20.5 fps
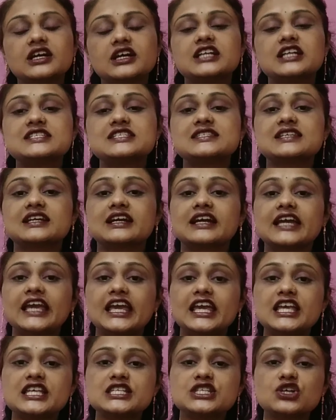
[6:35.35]
It is a
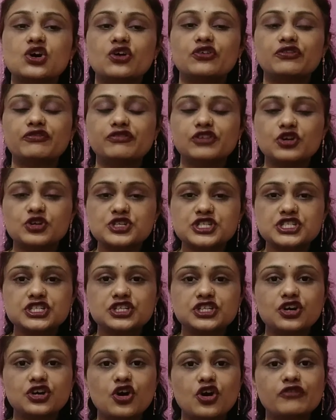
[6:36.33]
case of
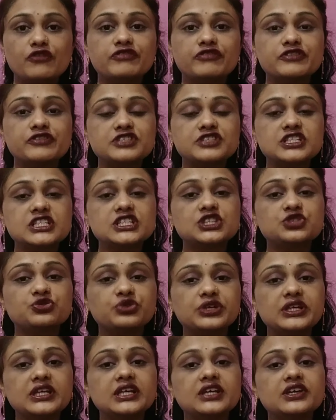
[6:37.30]
floater of
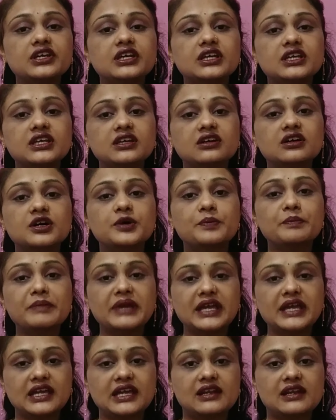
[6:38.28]
53-year-old
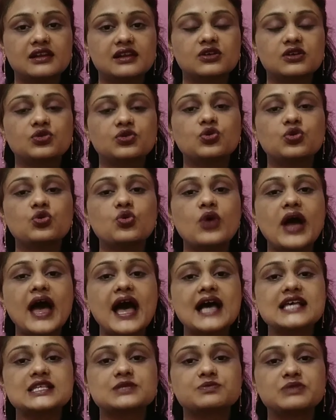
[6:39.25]
male who
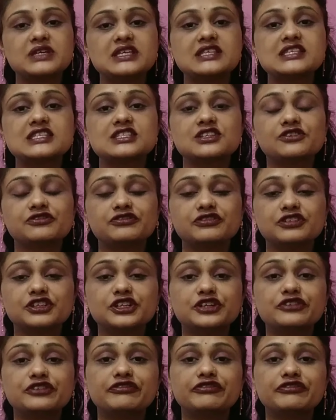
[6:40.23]
has been suffered